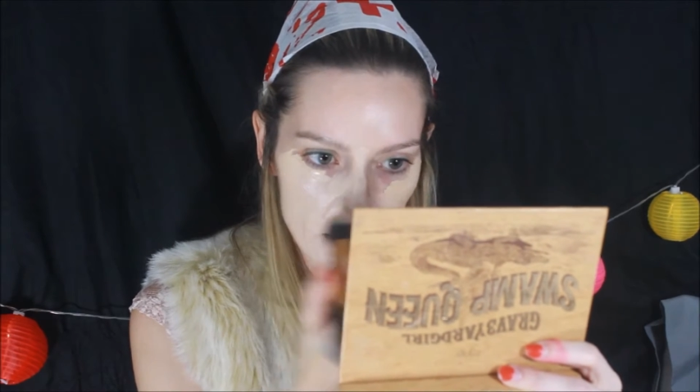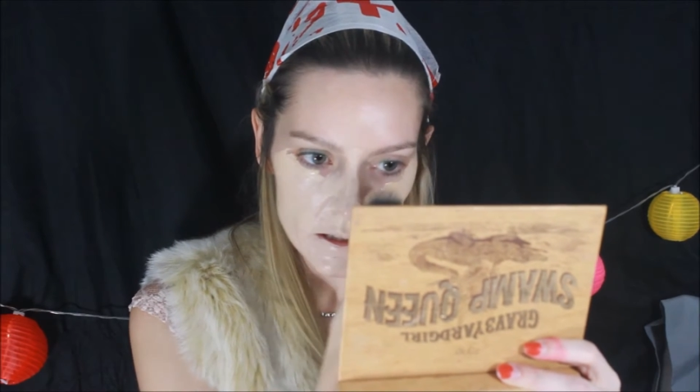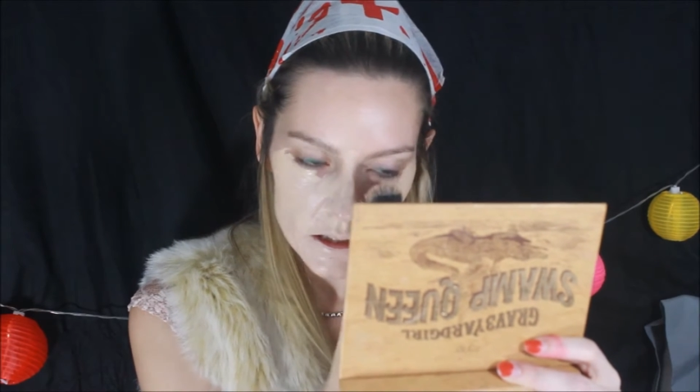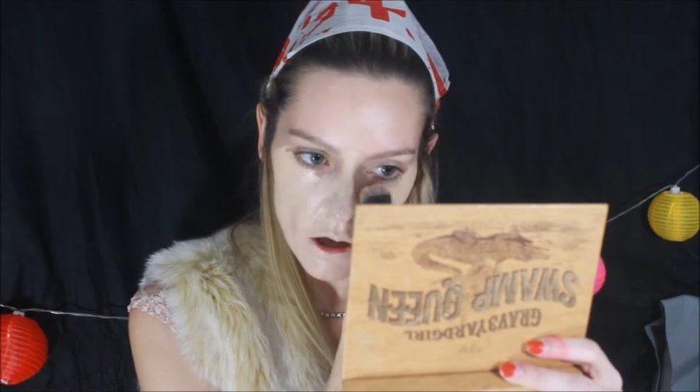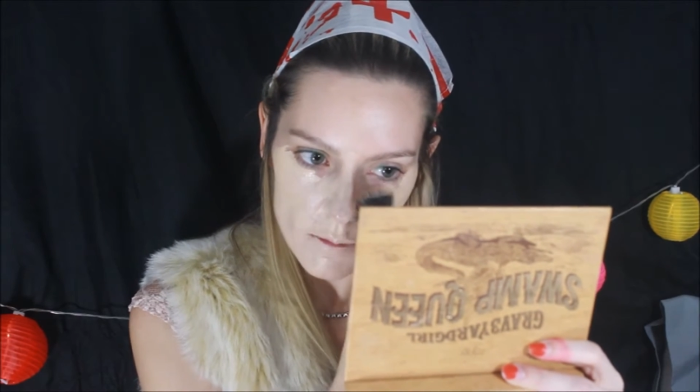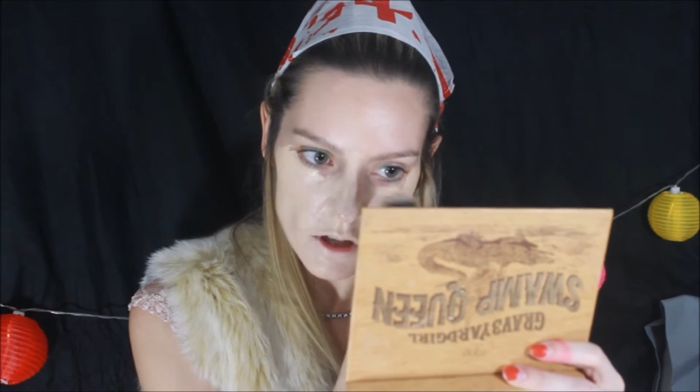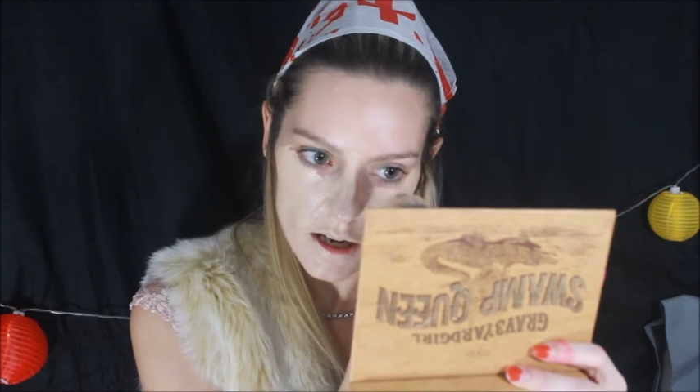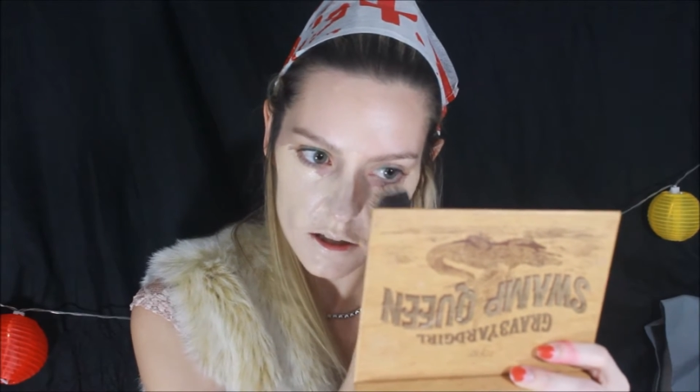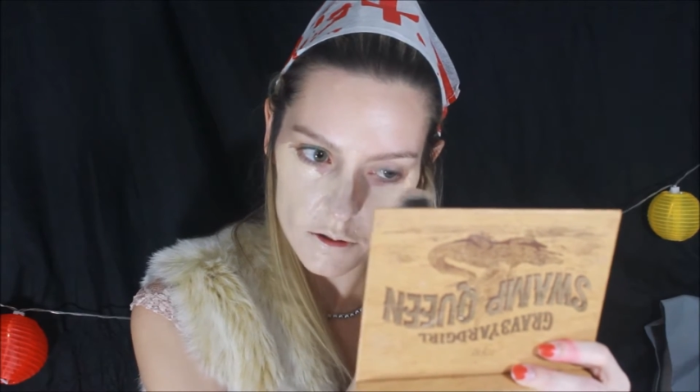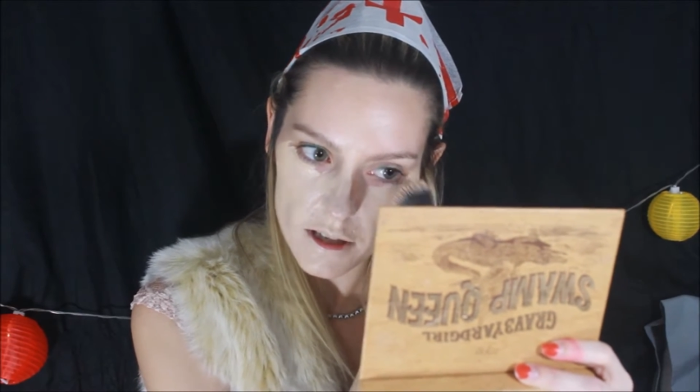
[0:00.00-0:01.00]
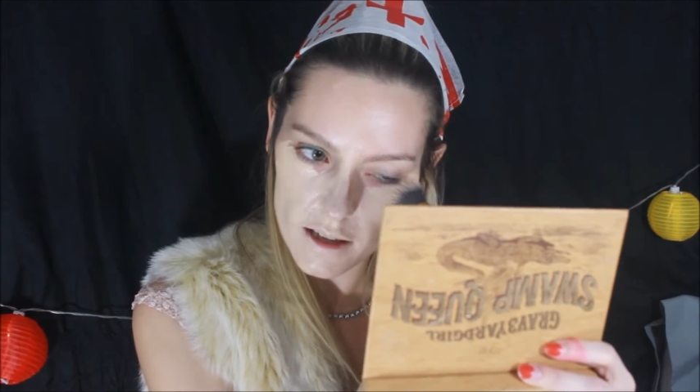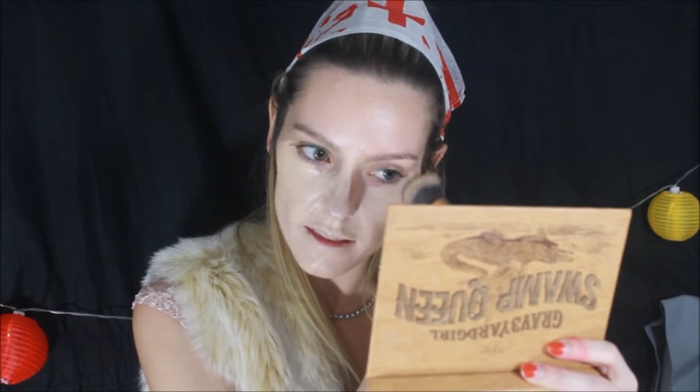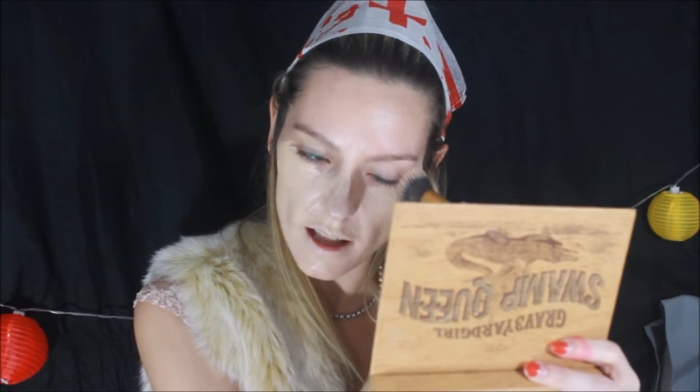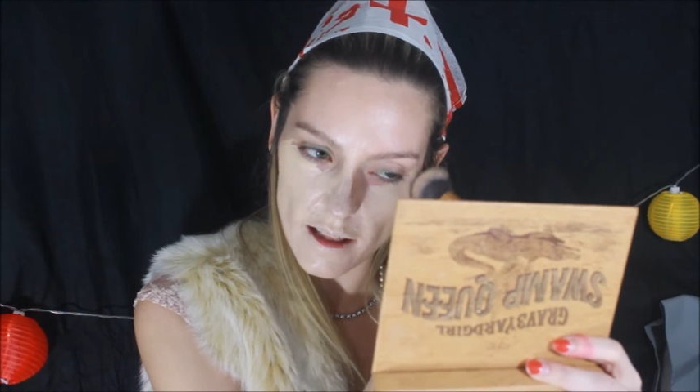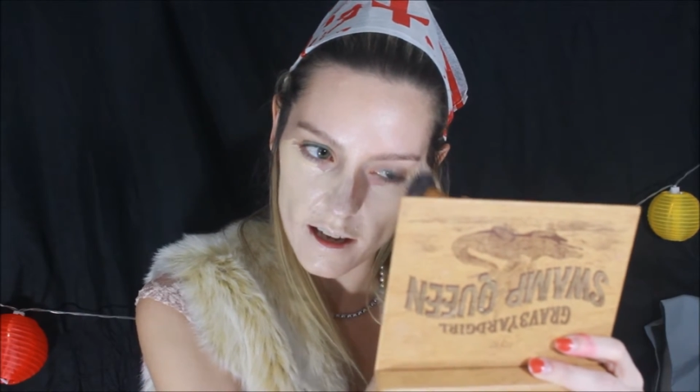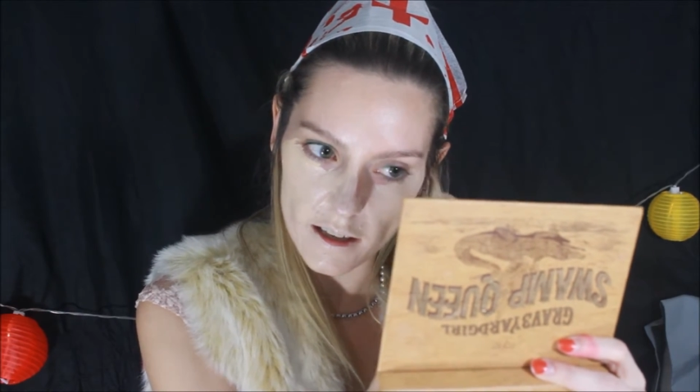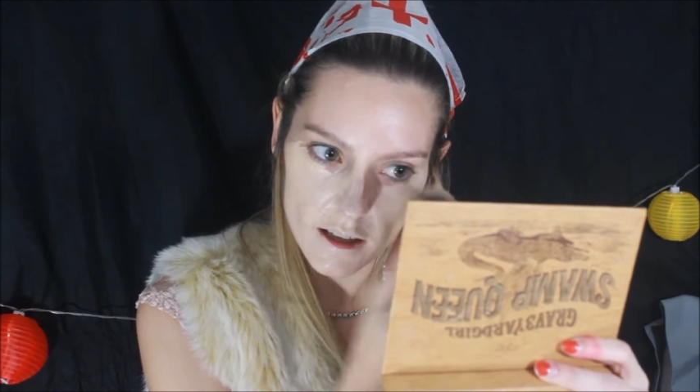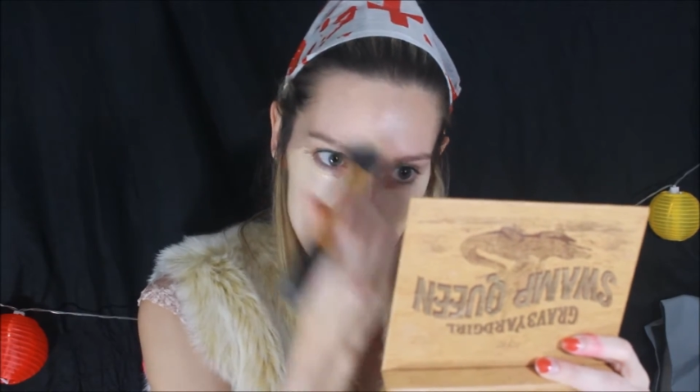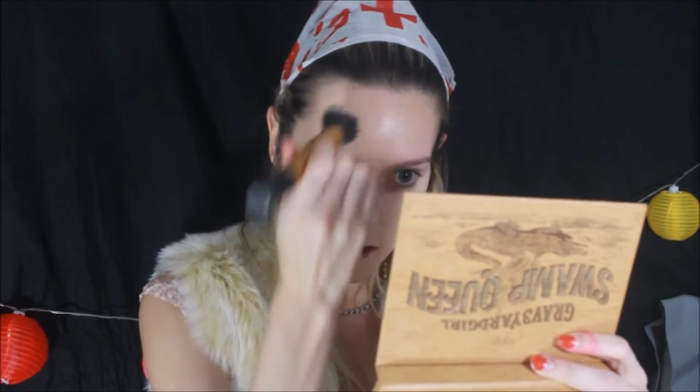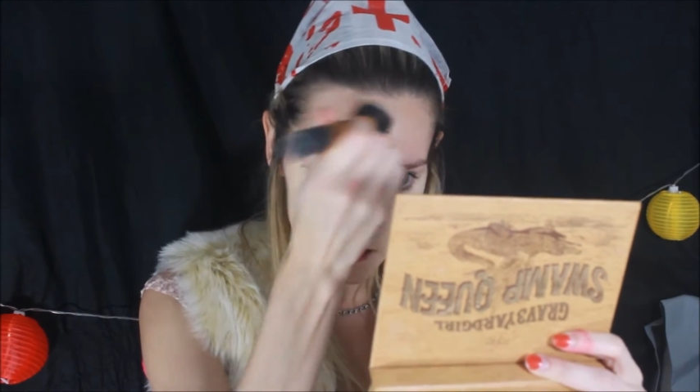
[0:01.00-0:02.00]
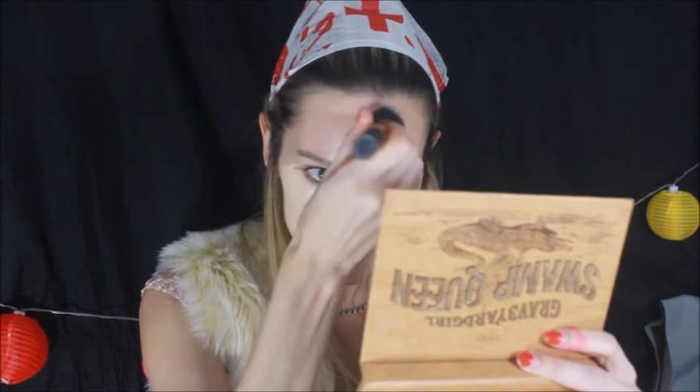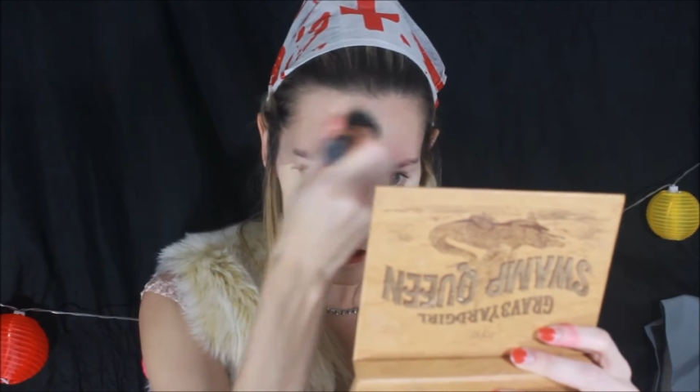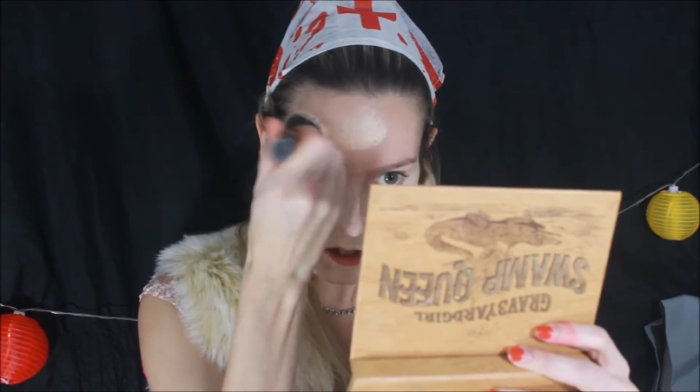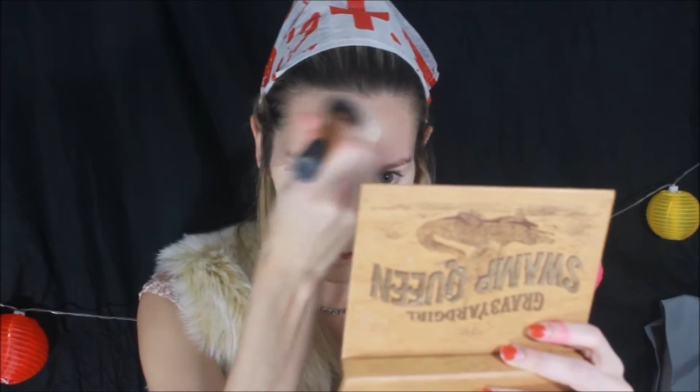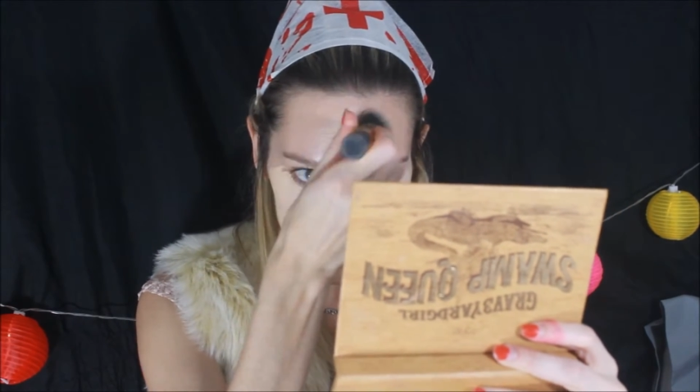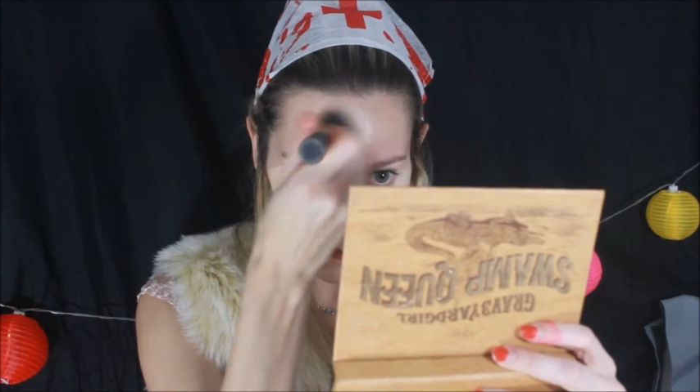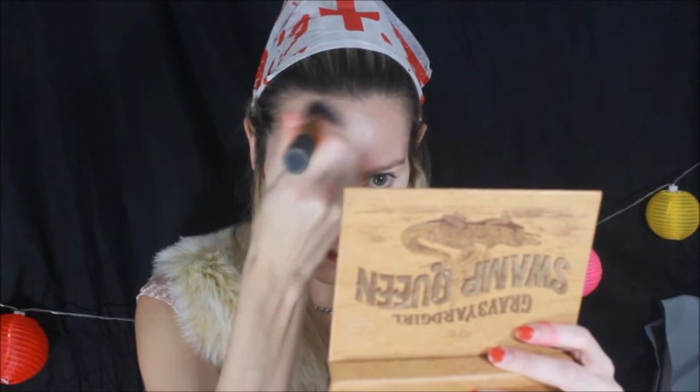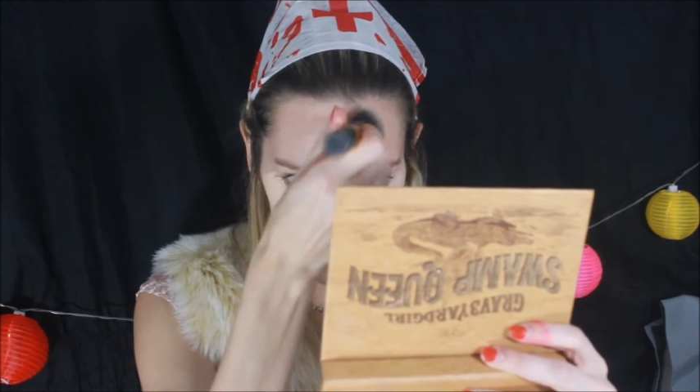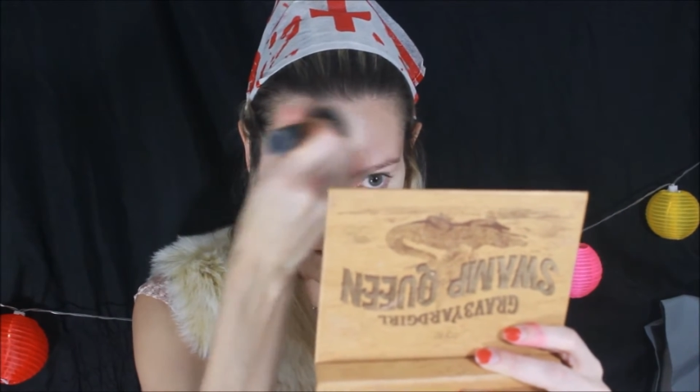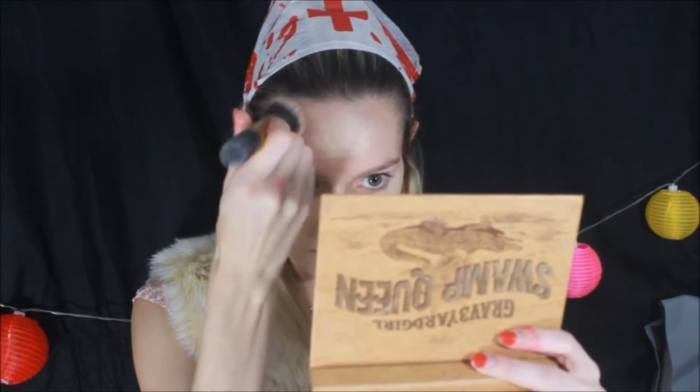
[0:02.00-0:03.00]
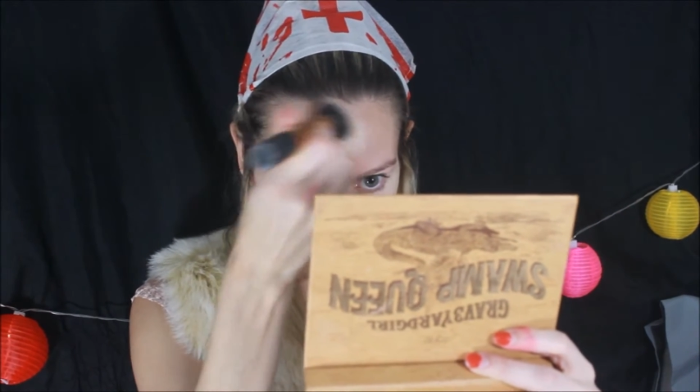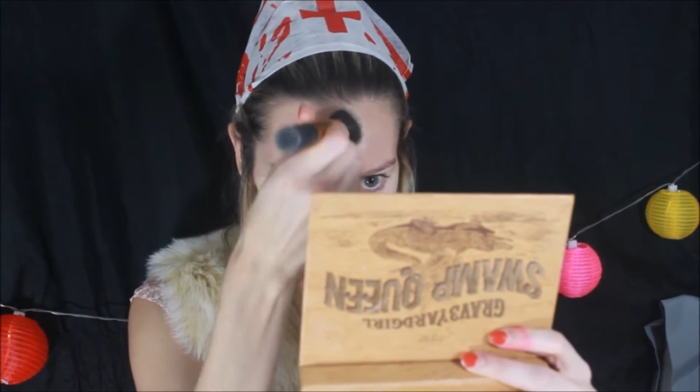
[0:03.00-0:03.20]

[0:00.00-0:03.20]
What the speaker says: So I'm trying to create that like dewy look,